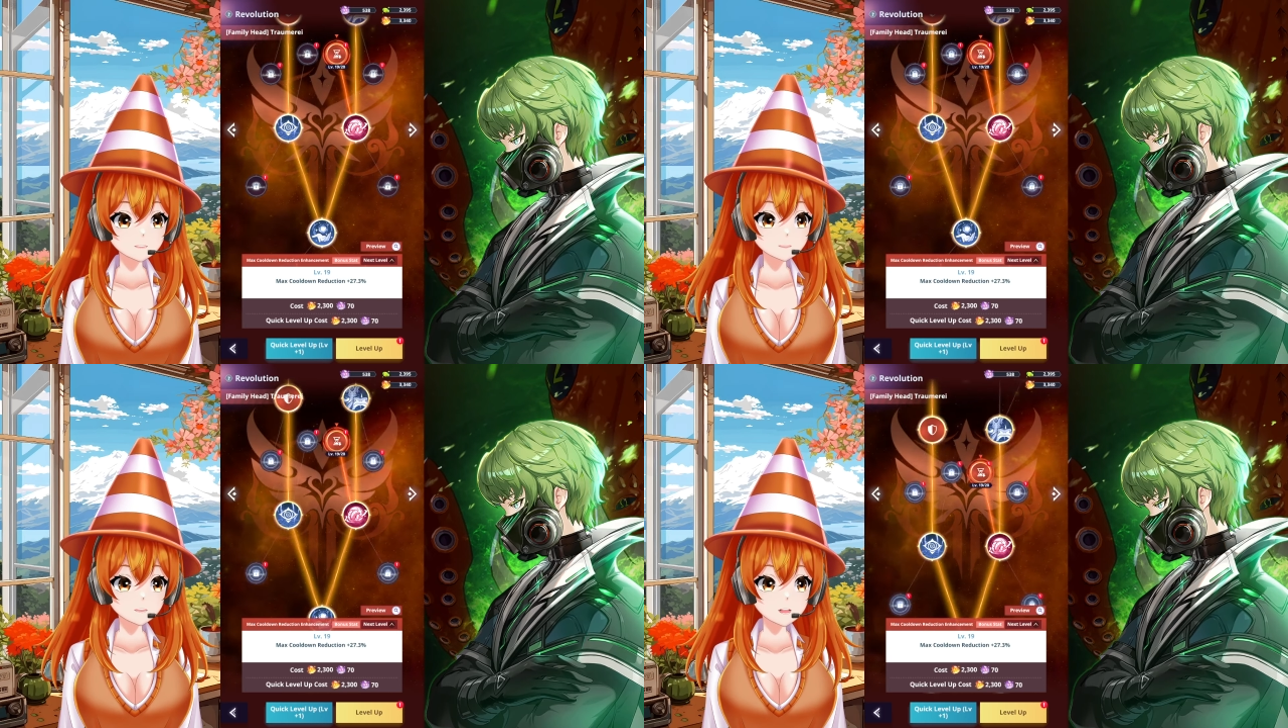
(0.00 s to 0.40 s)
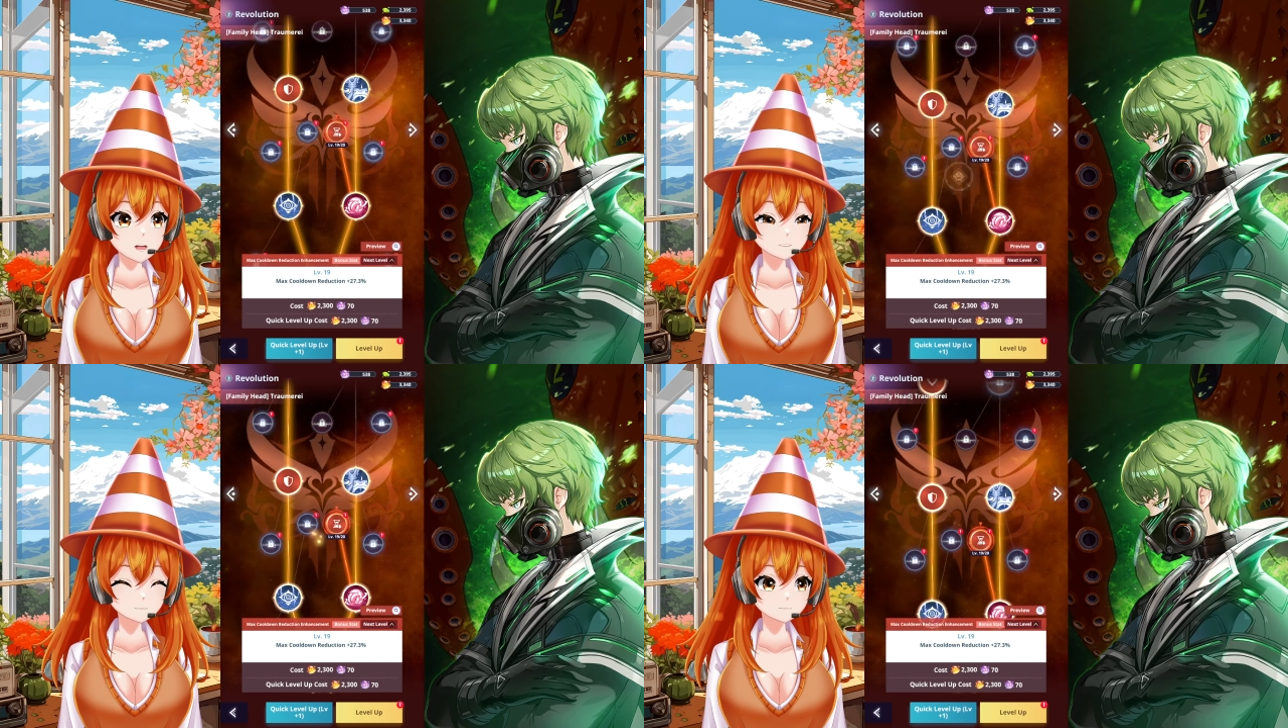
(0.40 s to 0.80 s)

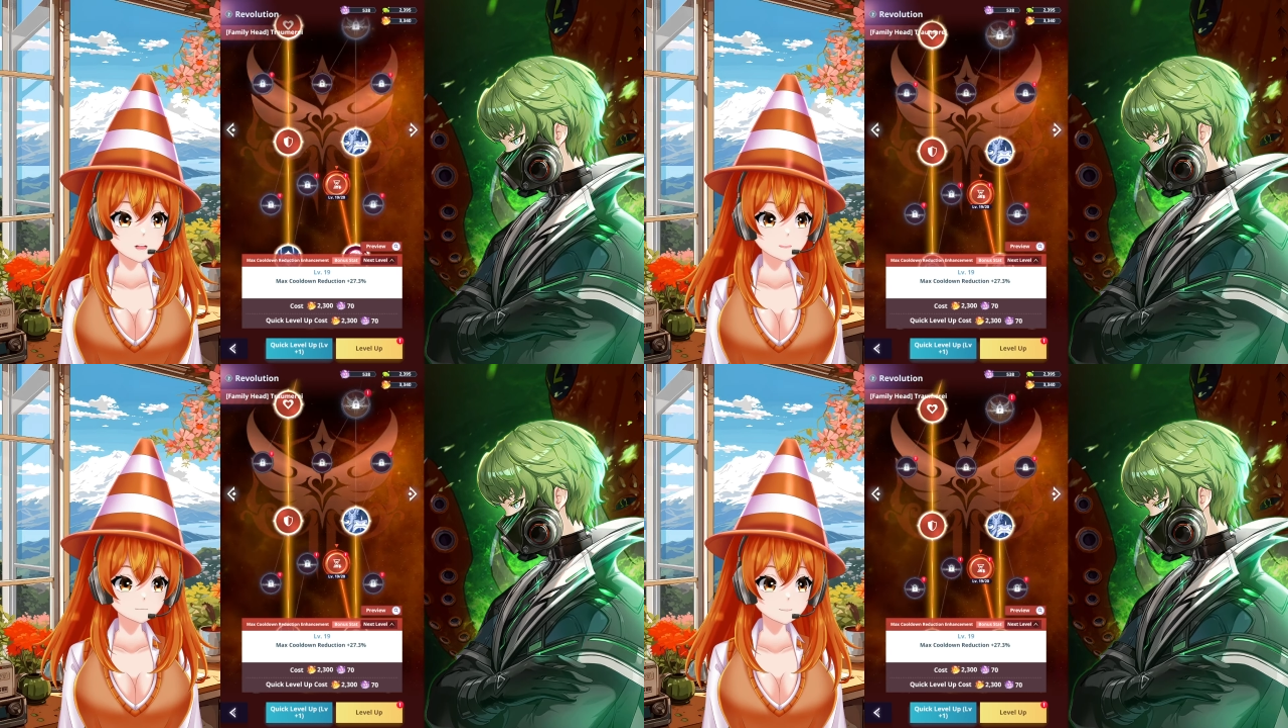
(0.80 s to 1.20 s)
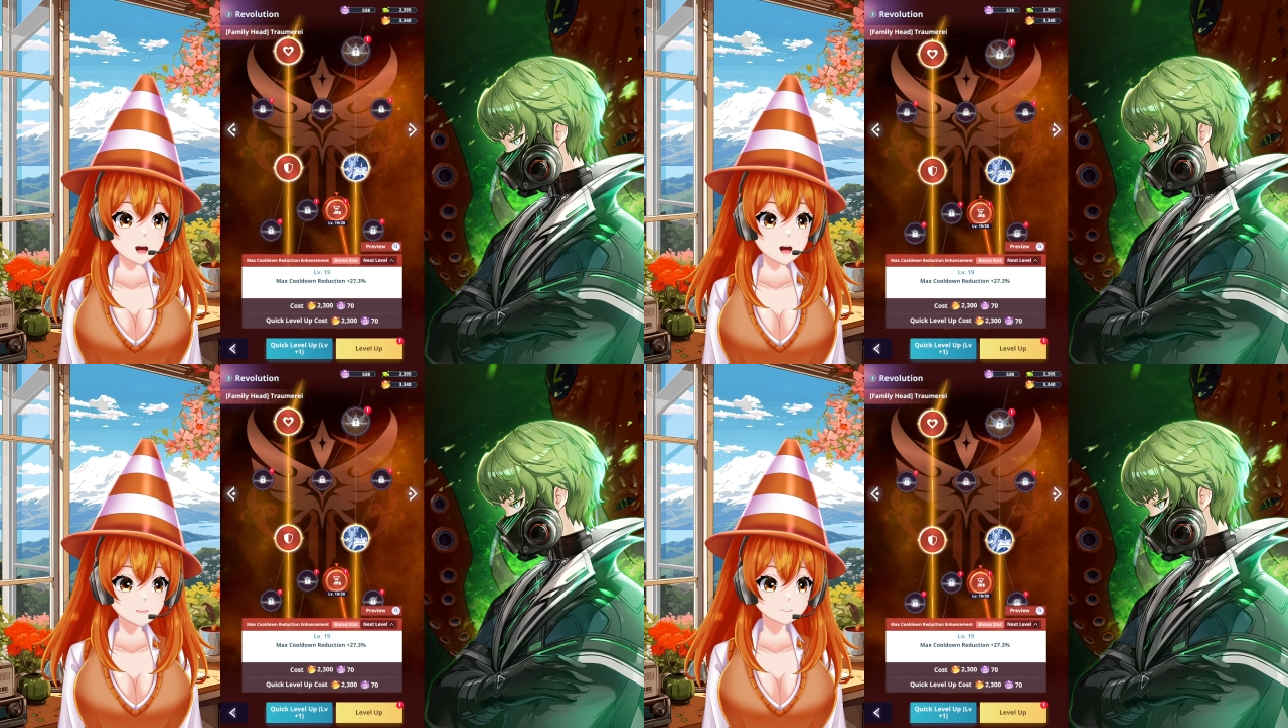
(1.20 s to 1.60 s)
and fixed my
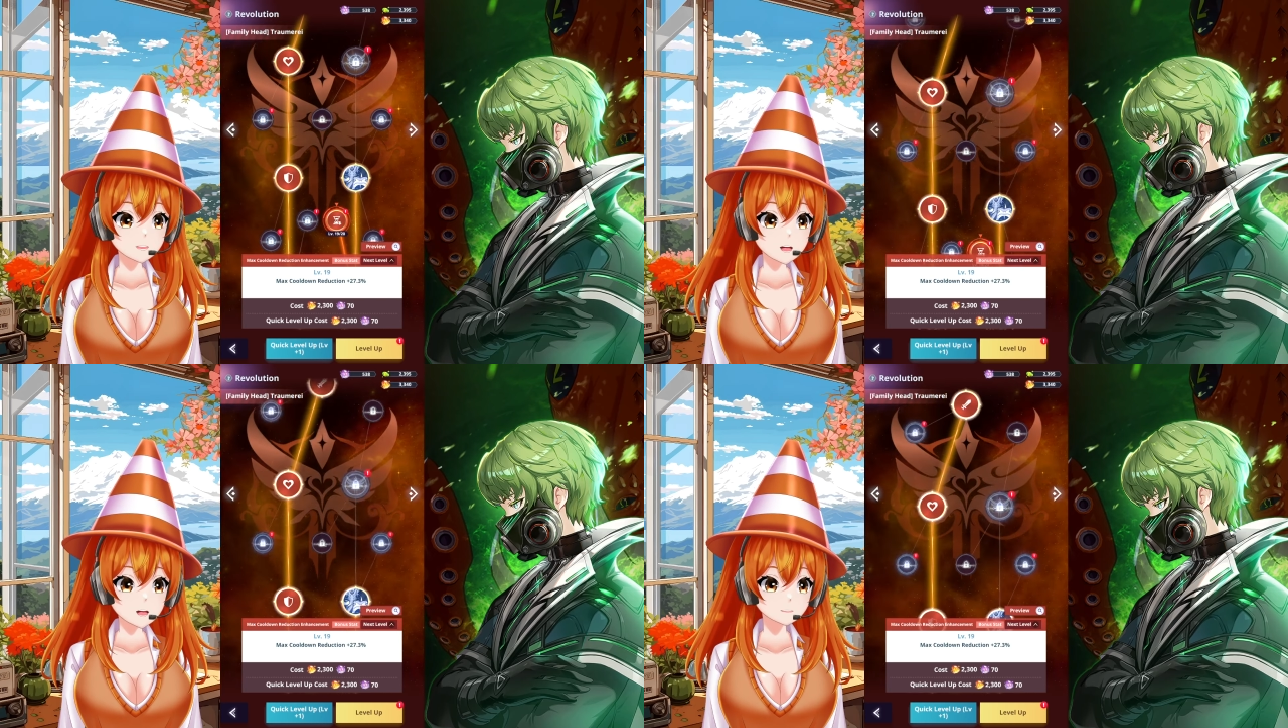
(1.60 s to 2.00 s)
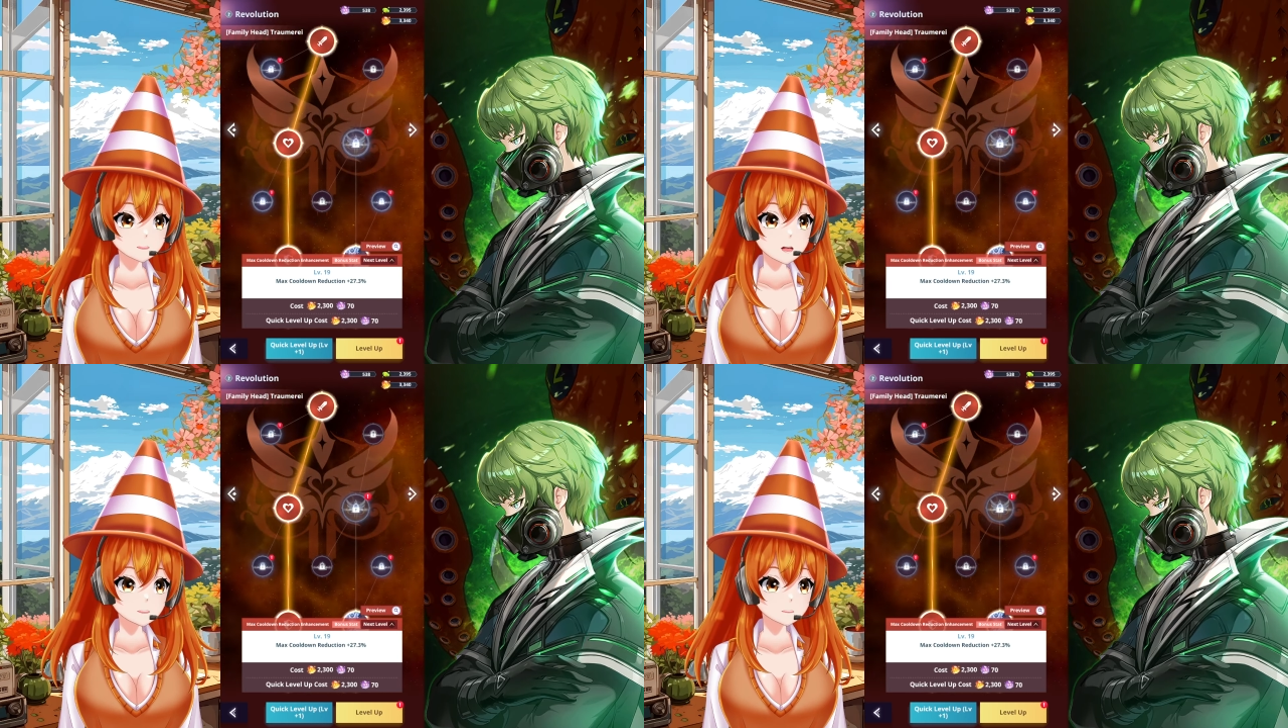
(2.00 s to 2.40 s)
accuracy issues
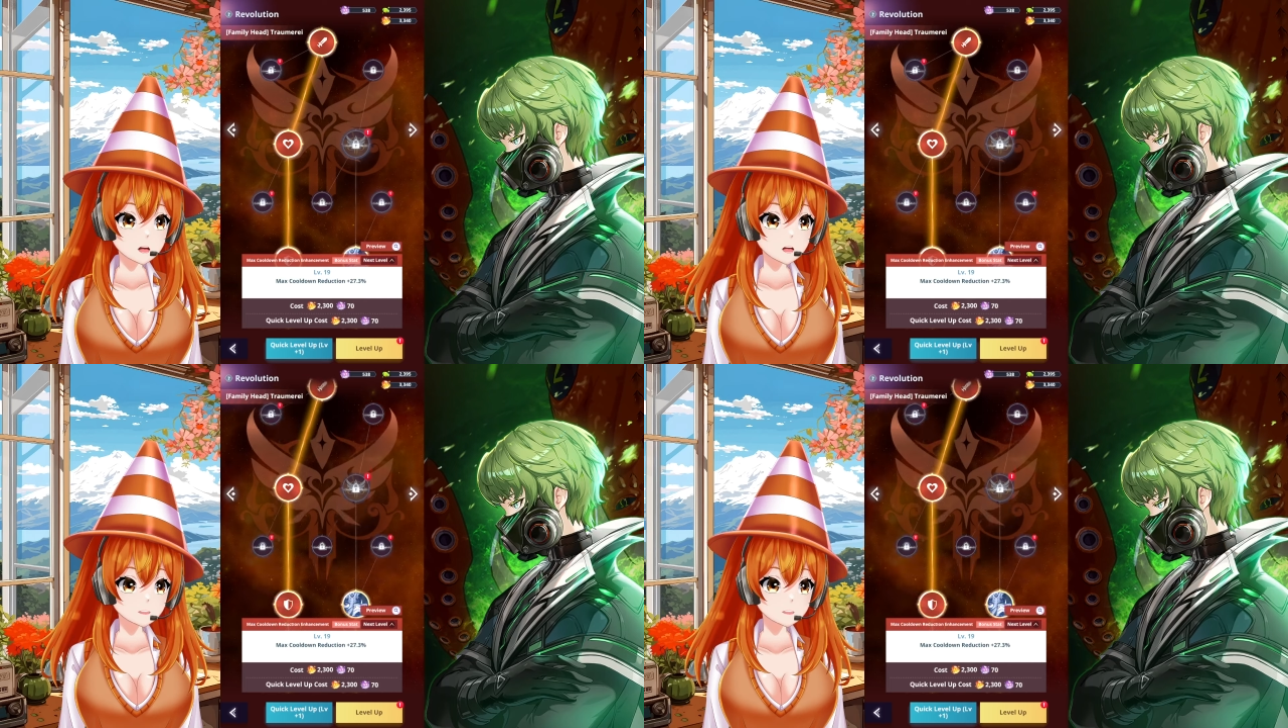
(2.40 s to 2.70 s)
that way.